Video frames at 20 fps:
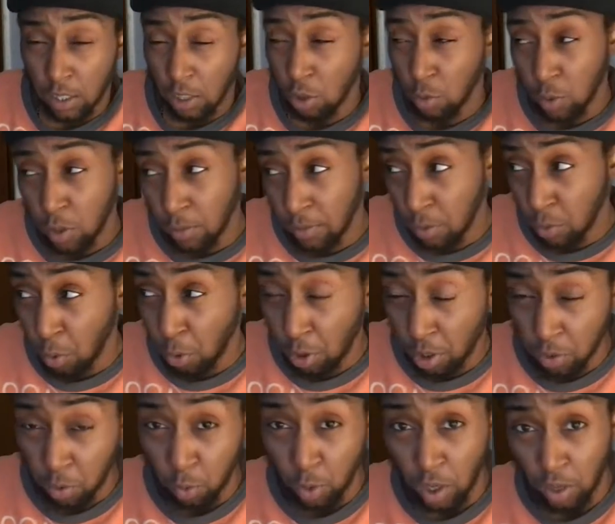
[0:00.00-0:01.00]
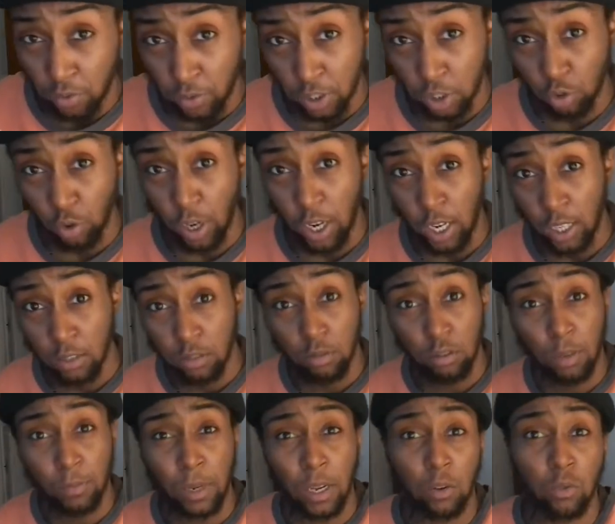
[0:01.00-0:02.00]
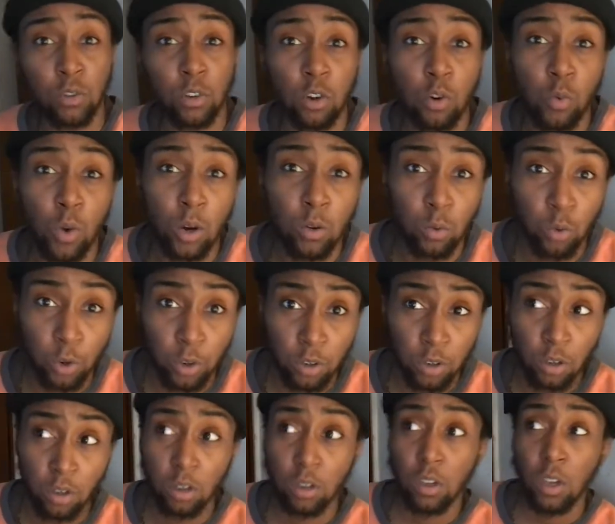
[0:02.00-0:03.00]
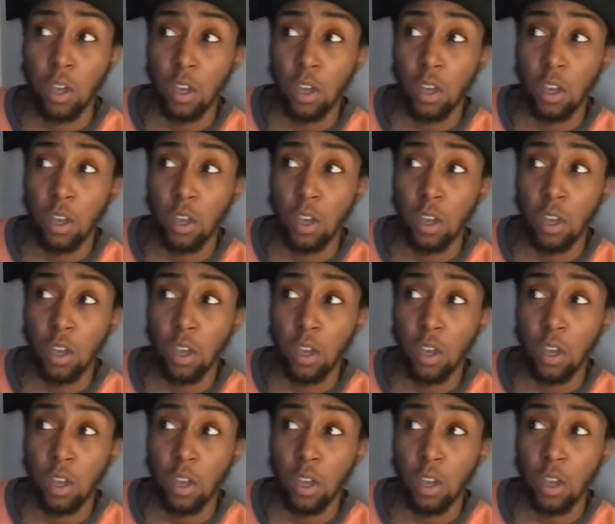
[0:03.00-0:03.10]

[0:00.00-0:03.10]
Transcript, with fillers: I don't want to be working through every stride. So I'm not going to go out on a